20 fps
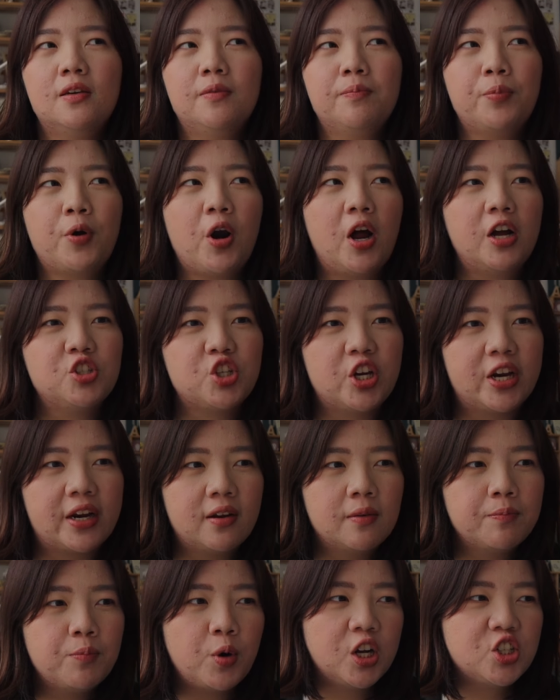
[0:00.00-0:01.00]
project
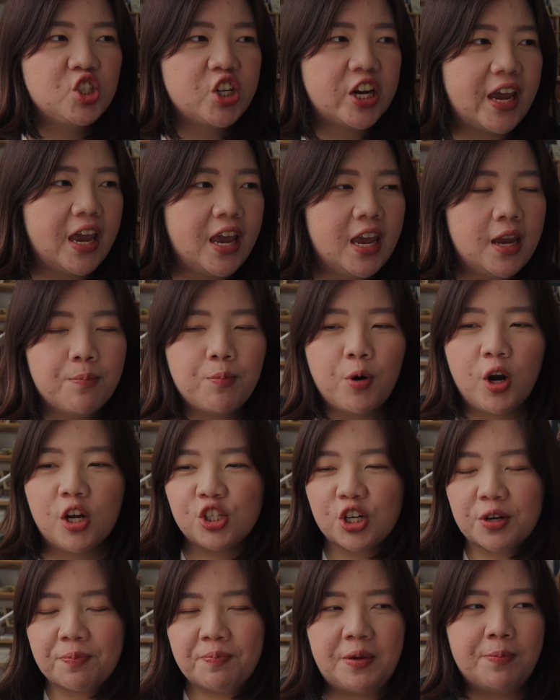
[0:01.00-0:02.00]
A,
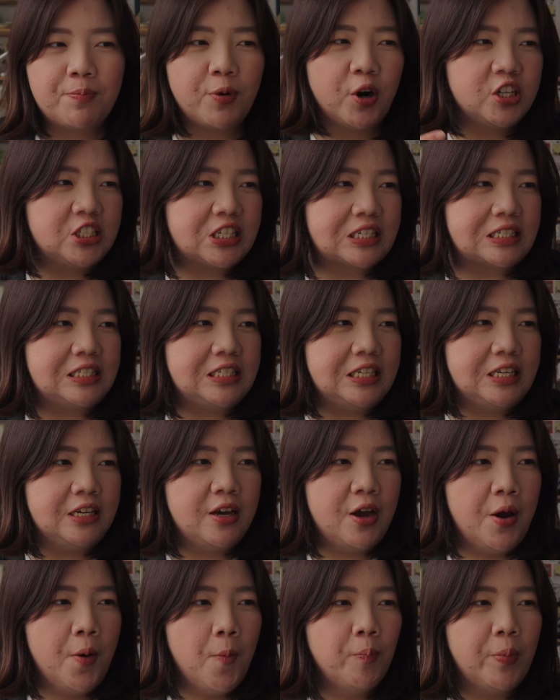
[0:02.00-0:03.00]
project B, project C,